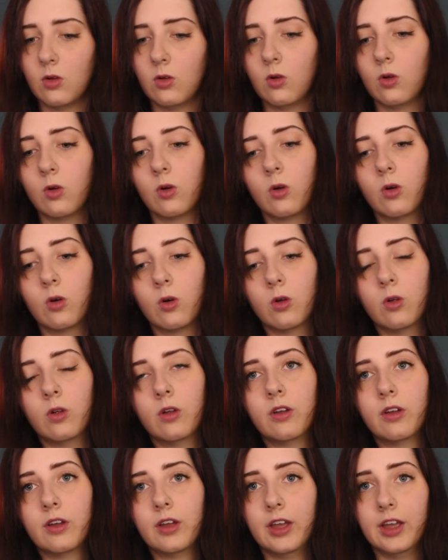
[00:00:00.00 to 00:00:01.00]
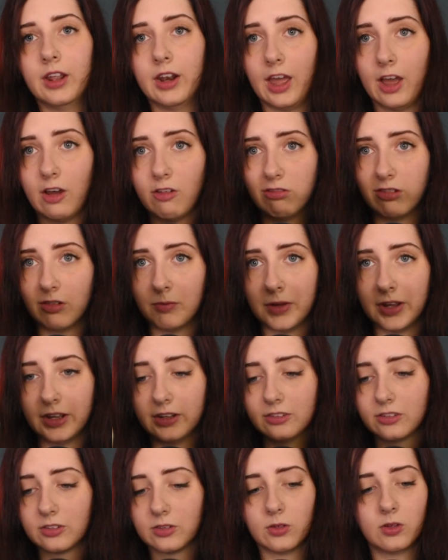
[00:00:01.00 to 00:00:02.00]
or an
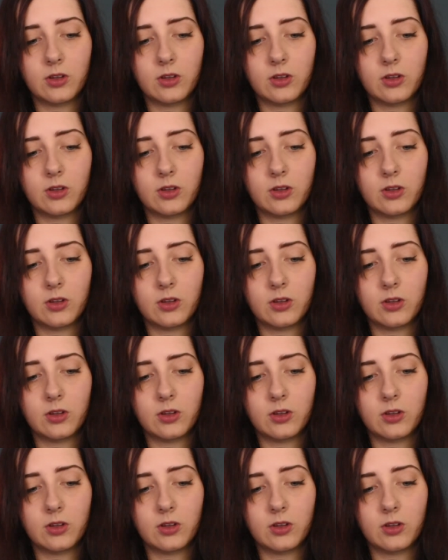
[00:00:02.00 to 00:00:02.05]
alphabet,